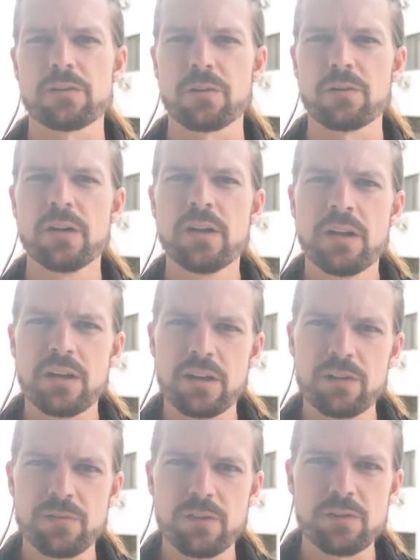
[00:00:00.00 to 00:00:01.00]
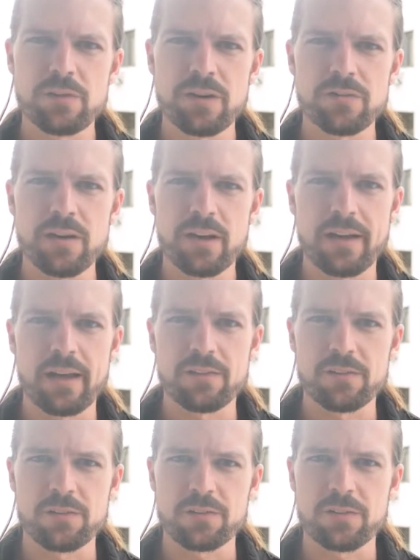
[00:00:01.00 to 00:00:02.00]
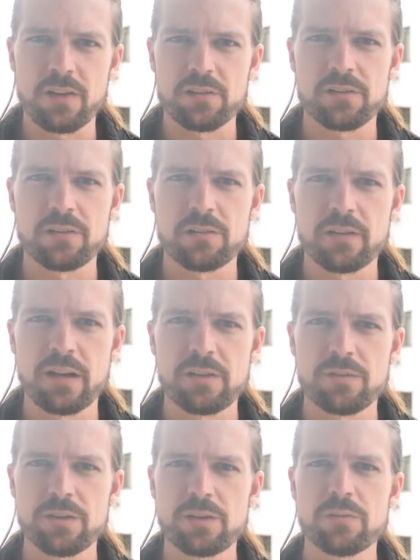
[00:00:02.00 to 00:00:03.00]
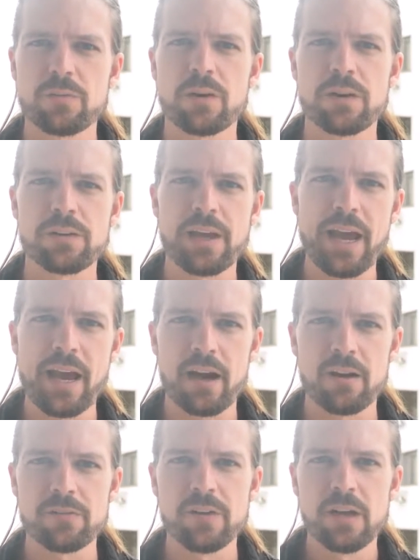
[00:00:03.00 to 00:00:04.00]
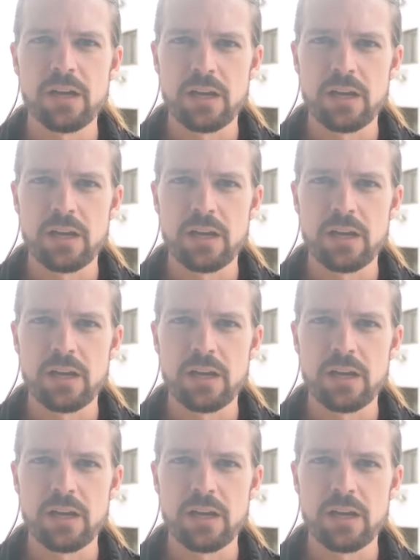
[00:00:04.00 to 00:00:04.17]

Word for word: So if you have not had the success in your life that you've wanted to have,